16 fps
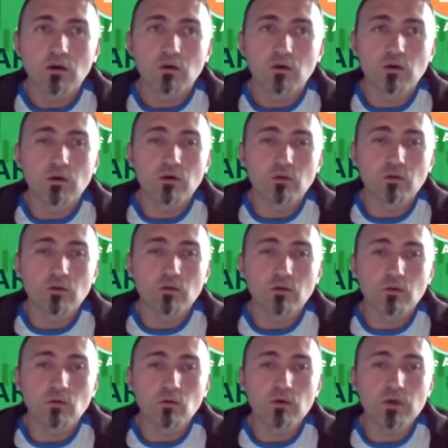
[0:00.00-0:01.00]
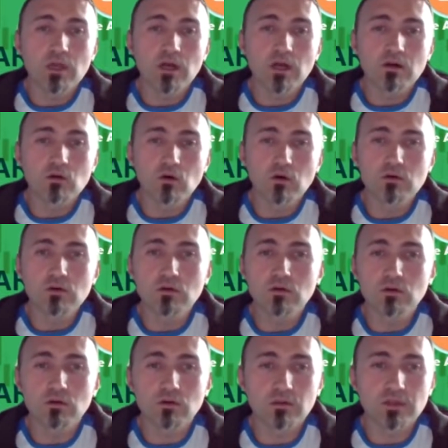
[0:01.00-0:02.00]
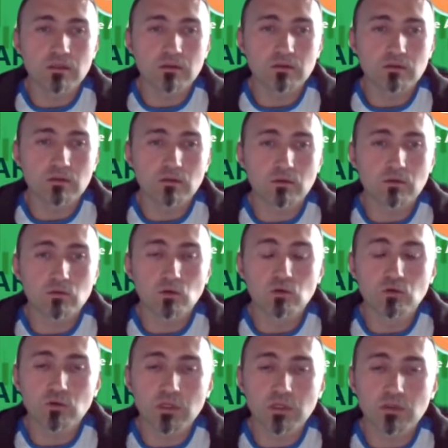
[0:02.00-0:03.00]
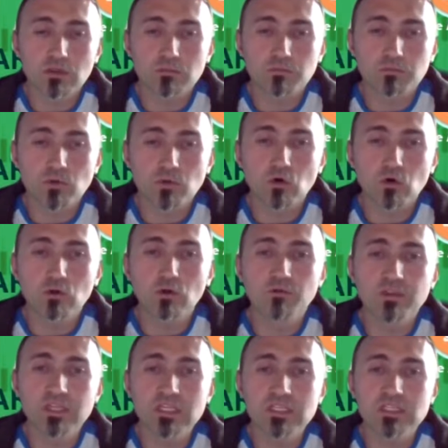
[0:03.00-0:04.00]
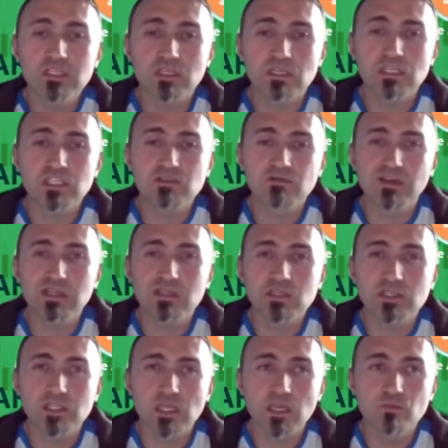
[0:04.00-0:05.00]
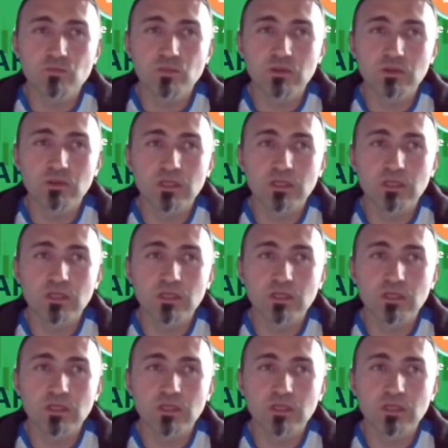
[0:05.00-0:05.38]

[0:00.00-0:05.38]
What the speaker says: we are going to look at that all of this is very stable,